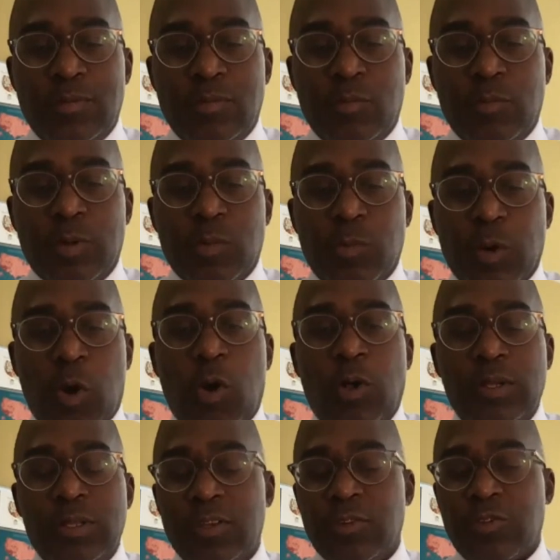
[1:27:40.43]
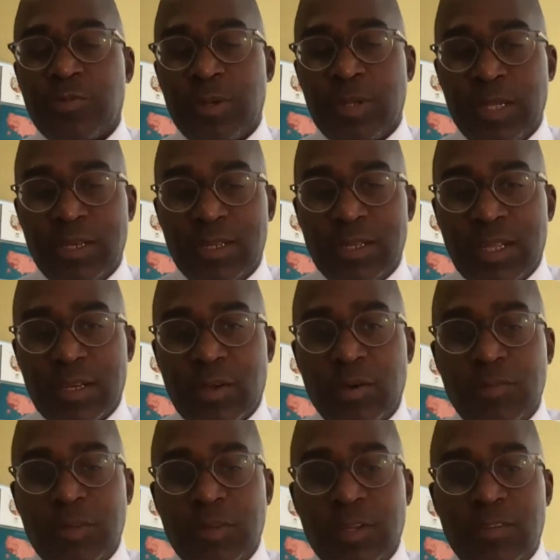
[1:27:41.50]
we're all interrelated, that
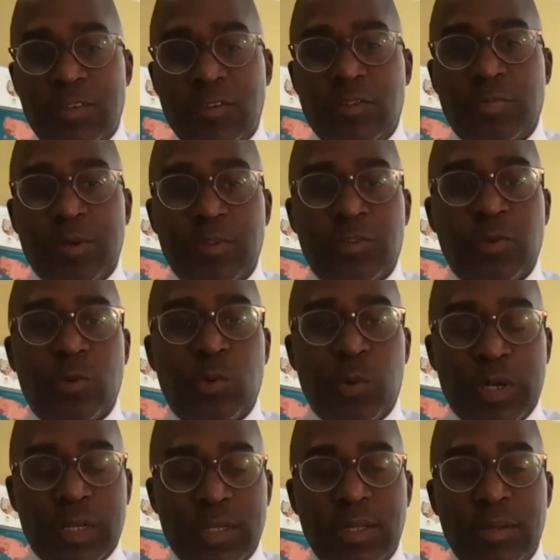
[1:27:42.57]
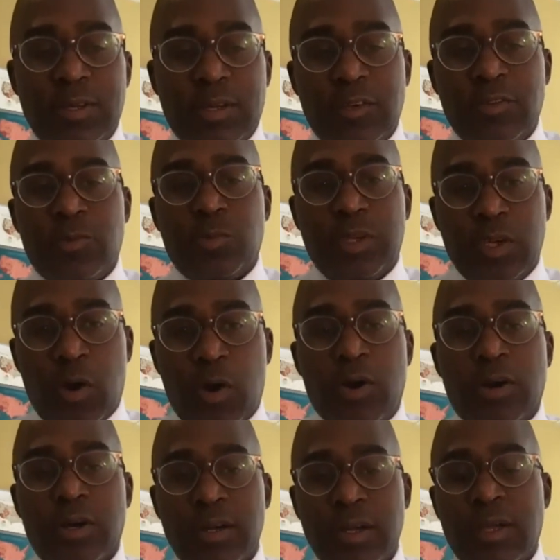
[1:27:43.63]
COVID-19 spreads so quickly because we
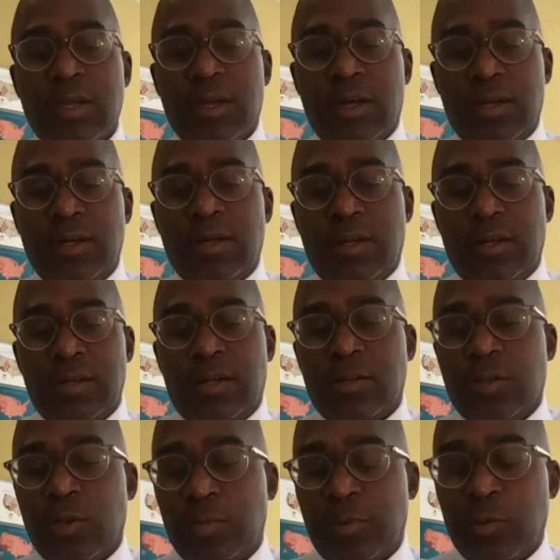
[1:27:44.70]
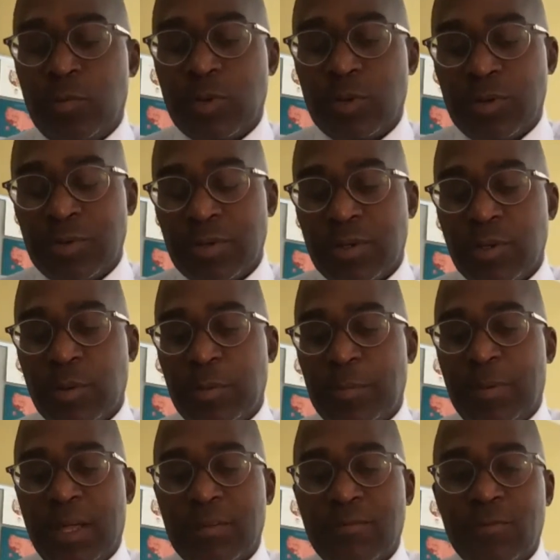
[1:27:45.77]
are a global world and a global
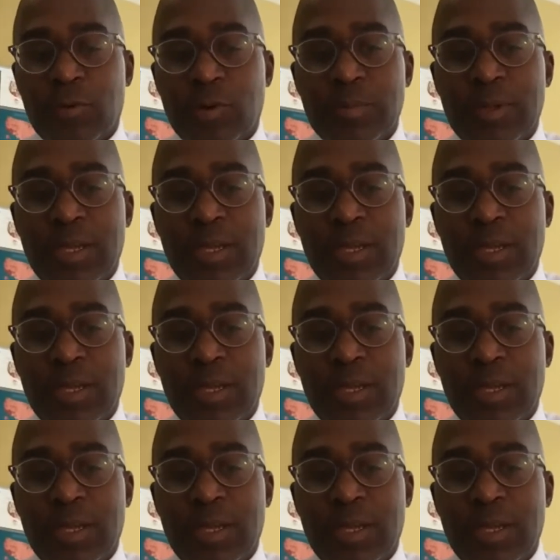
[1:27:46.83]
platform,